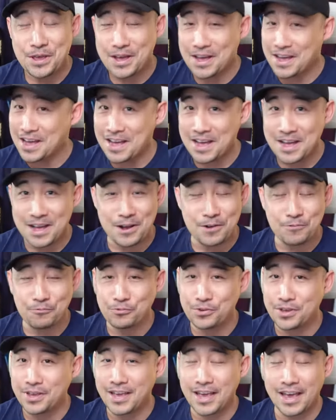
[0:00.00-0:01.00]

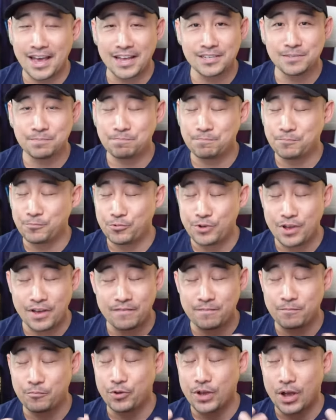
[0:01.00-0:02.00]
We
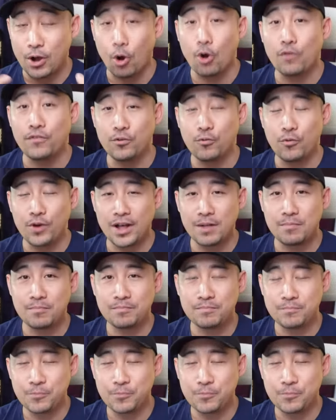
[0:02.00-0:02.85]
are overwhelmed